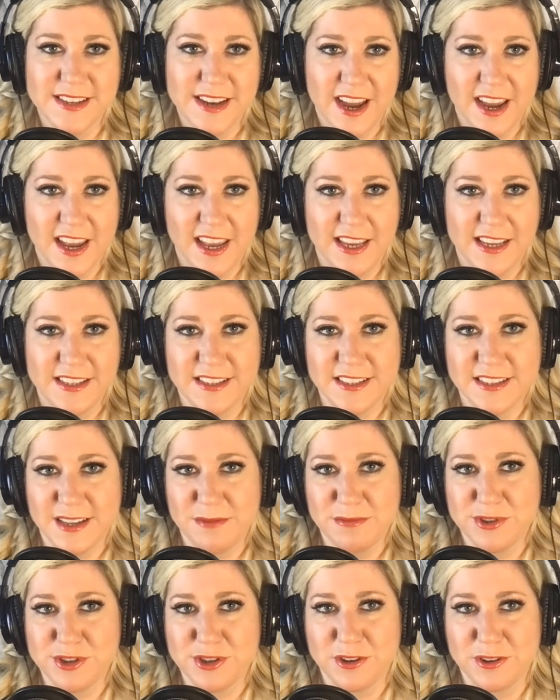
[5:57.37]
nice.
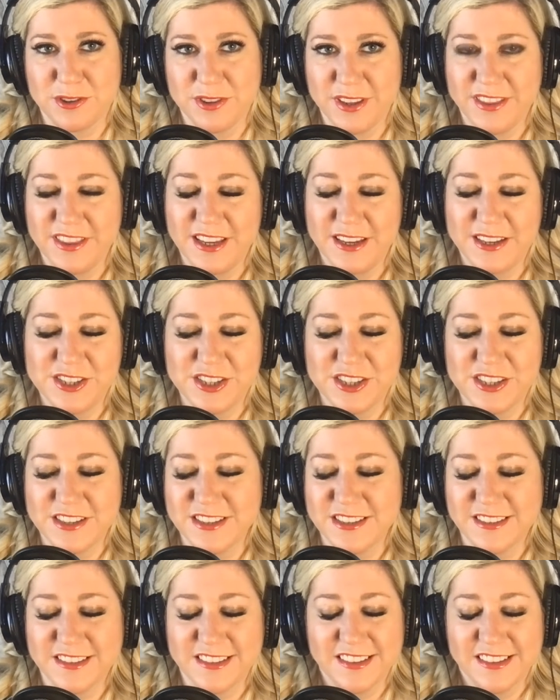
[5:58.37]
I'm sure that they
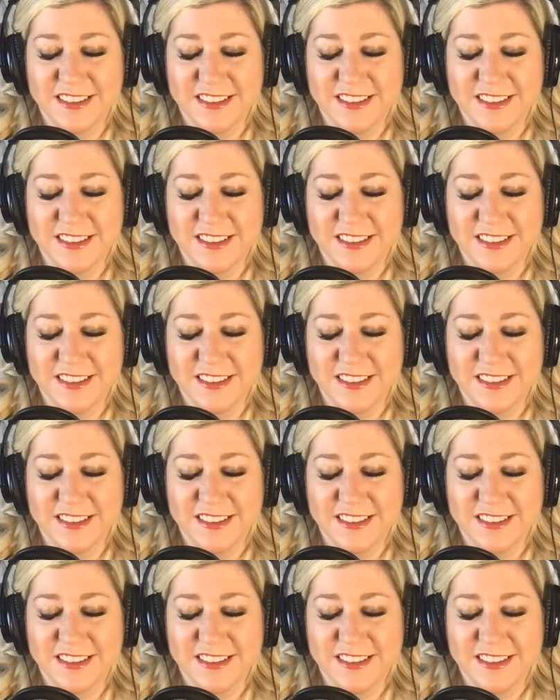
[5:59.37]
just,